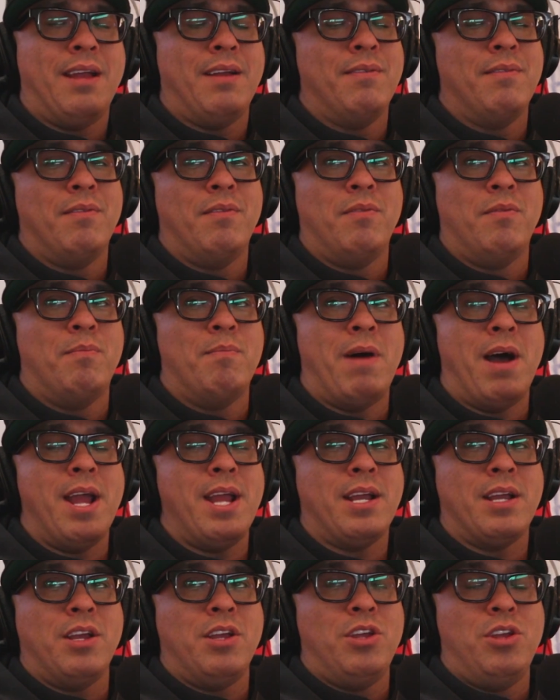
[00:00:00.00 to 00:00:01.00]
Hey,
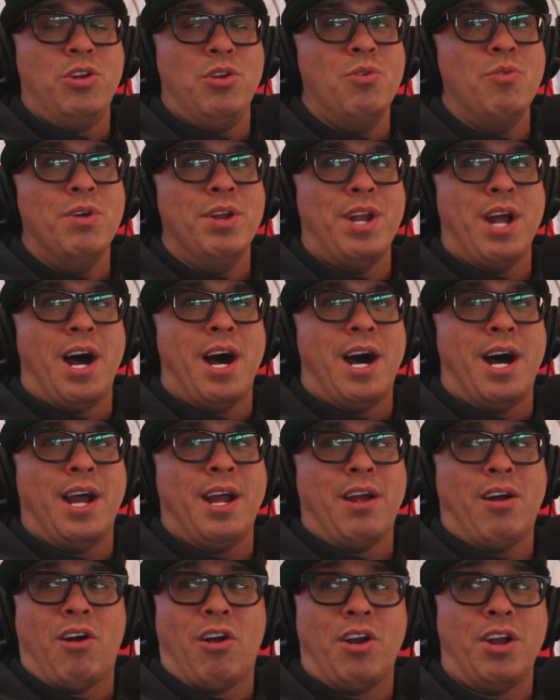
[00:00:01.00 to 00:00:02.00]
Mike, you and
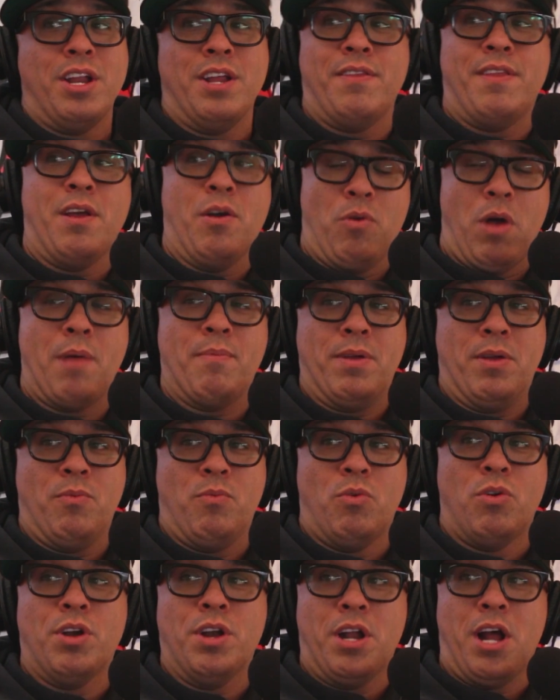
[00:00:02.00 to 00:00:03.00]
I aren't in. I
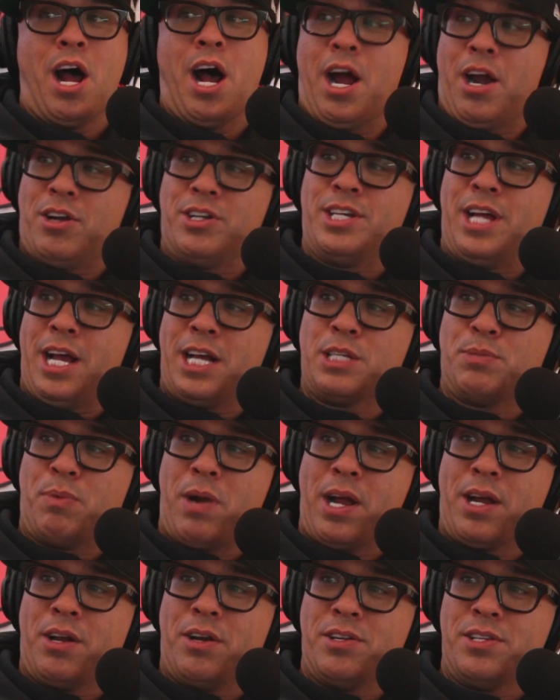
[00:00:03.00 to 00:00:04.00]
mean, we're in a higher tax
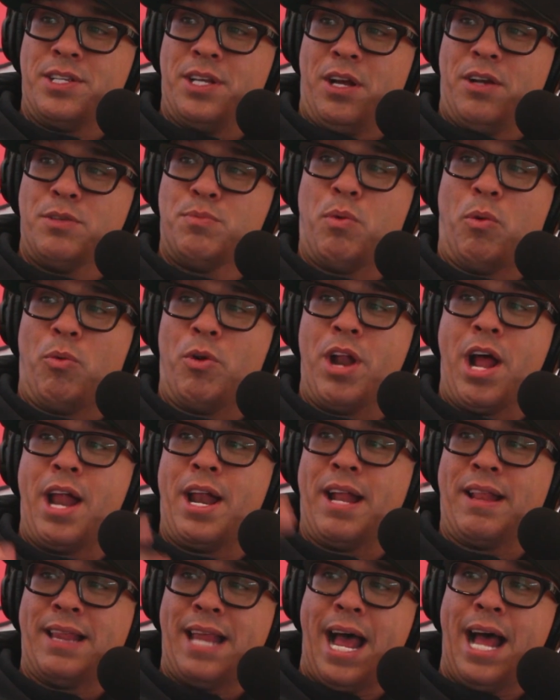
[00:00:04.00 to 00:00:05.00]
bracket ourselves, but we're
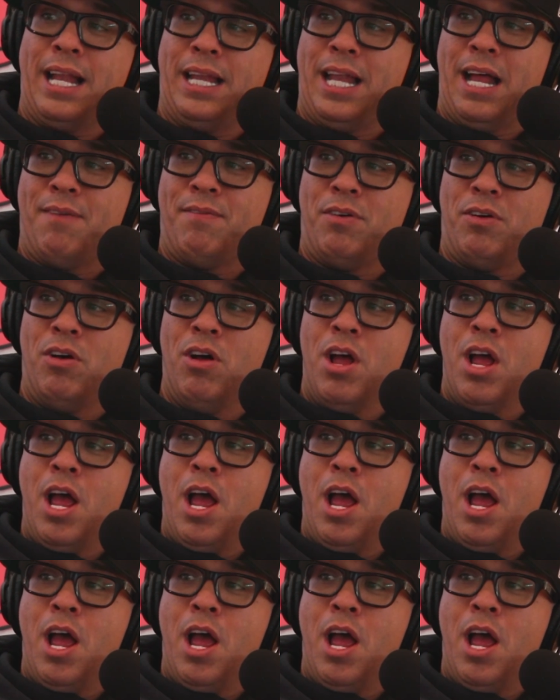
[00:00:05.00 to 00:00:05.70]
not at that level.